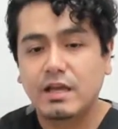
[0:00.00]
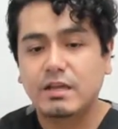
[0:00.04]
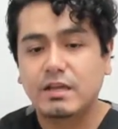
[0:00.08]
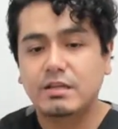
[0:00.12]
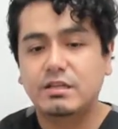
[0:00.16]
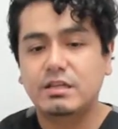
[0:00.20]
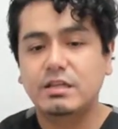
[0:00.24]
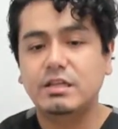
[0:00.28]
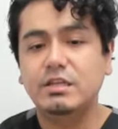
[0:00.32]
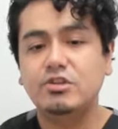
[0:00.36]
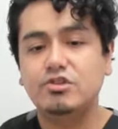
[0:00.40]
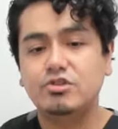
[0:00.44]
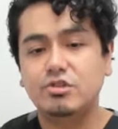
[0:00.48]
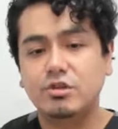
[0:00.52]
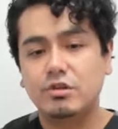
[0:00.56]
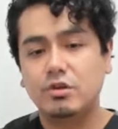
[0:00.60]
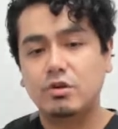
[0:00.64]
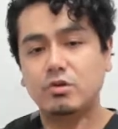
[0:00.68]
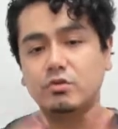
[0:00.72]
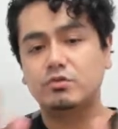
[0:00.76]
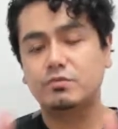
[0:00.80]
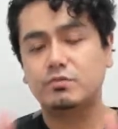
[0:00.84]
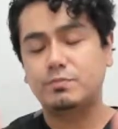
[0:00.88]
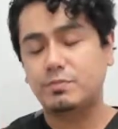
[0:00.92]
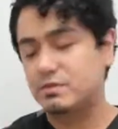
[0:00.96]
And each
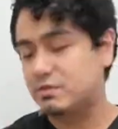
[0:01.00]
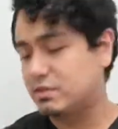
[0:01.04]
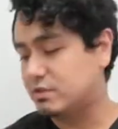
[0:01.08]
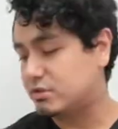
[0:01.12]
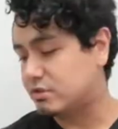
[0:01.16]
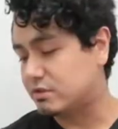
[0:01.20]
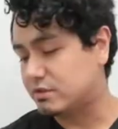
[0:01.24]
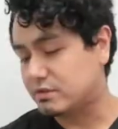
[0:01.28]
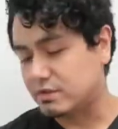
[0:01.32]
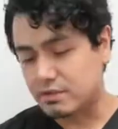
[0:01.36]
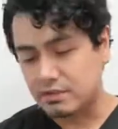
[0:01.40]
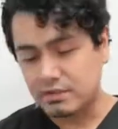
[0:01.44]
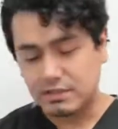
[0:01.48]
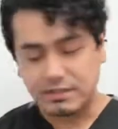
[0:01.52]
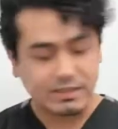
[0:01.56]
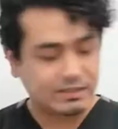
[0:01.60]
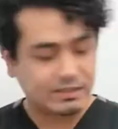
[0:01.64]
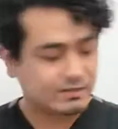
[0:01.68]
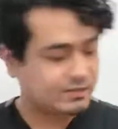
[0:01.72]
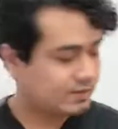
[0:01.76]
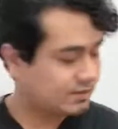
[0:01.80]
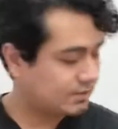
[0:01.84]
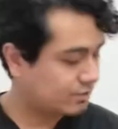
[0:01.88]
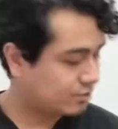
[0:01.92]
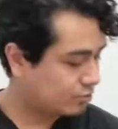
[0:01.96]
of those positions, and I
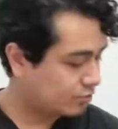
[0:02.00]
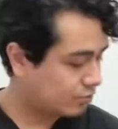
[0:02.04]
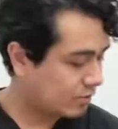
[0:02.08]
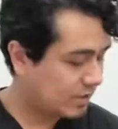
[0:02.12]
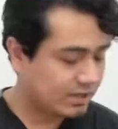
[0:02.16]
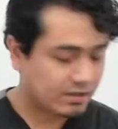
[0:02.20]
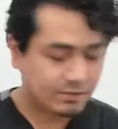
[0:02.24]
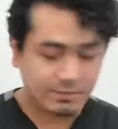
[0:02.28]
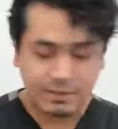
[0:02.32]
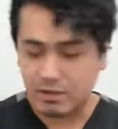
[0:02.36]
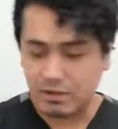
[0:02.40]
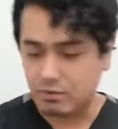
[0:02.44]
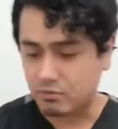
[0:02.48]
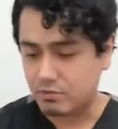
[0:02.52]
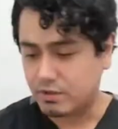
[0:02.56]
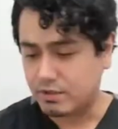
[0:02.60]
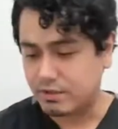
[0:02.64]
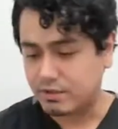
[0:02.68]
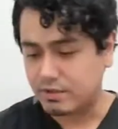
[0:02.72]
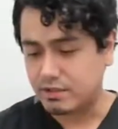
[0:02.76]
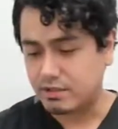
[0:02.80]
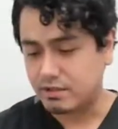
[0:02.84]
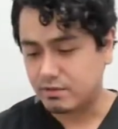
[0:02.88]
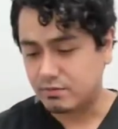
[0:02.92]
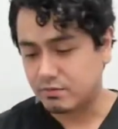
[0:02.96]
guess I could try them out
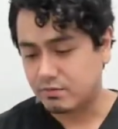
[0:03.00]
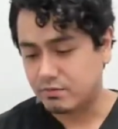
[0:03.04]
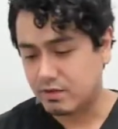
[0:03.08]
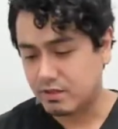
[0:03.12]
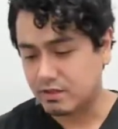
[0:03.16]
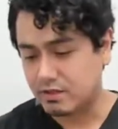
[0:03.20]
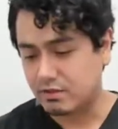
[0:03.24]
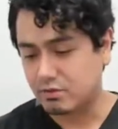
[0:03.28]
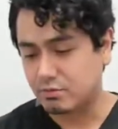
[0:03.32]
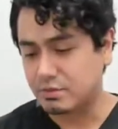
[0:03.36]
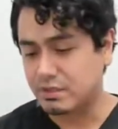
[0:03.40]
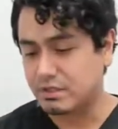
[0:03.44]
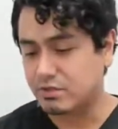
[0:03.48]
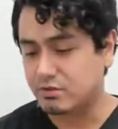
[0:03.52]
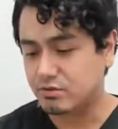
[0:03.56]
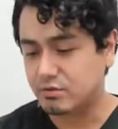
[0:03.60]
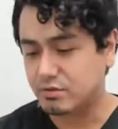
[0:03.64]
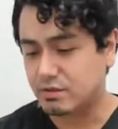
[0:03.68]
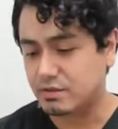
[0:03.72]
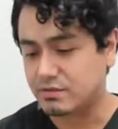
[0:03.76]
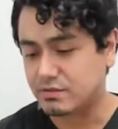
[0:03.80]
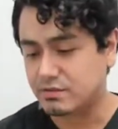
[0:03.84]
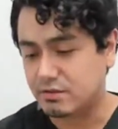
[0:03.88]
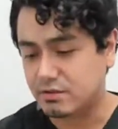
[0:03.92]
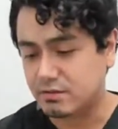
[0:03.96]
right now. I think it'll be
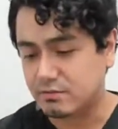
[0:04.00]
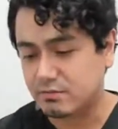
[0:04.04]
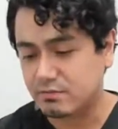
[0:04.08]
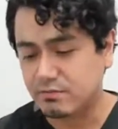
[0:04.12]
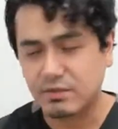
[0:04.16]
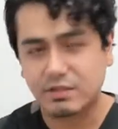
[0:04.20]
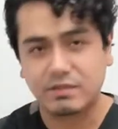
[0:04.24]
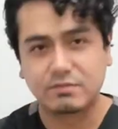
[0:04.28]
interesting.